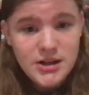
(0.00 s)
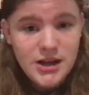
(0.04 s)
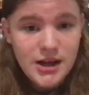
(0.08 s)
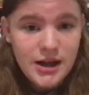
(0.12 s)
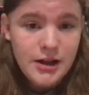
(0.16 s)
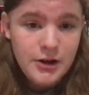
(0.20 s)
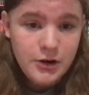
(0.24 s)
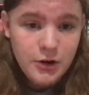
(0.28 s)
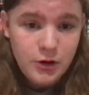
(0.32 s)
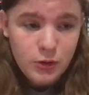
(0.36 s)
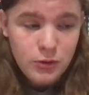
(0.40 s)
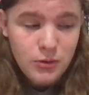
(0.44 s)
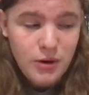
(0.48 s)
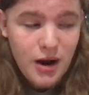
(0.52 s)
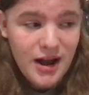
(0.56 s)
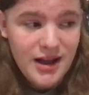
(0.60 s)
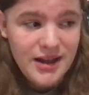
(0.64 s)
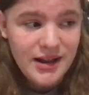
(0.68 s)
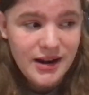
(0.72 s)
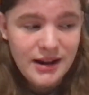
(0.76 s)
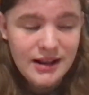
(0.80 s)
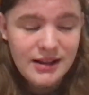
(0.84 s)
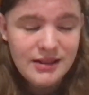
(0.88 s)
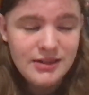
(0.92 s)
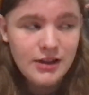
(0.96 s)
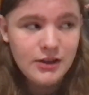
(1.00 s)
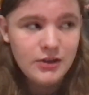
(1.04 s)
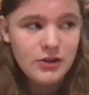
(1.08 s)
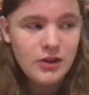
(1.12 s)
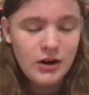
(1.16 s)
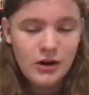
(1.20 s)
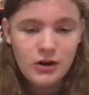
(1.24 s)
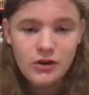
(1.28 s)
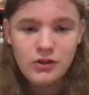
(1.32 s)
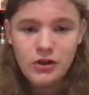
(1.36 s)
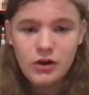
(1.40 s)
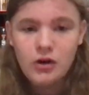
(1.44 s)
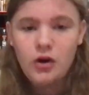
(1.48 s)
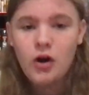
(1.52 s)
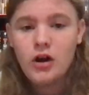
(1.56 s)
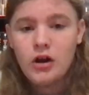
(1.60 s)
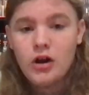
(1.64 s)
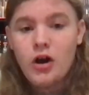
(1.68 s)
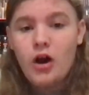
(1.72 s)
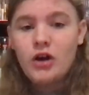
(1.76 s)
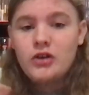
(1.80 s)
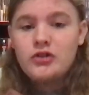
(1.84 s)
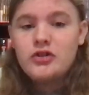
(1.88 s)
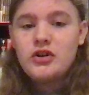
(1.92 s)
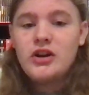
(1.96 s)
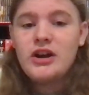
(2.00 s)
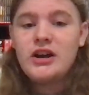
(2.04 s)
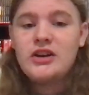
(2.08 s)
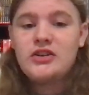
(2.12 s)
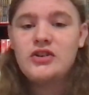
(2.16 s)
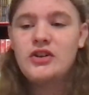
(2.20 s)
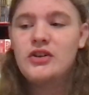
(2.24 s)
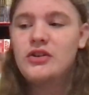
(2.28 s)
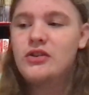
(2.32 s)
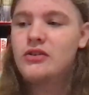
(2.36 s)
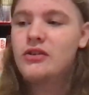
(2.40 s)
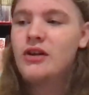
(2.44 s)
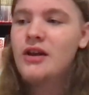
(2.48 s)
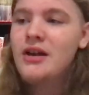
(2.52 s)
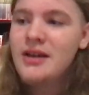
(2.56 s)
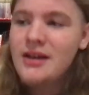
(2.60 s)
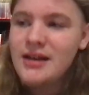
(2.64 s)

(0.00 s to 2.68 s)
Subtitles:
And you're right, there are contradictions.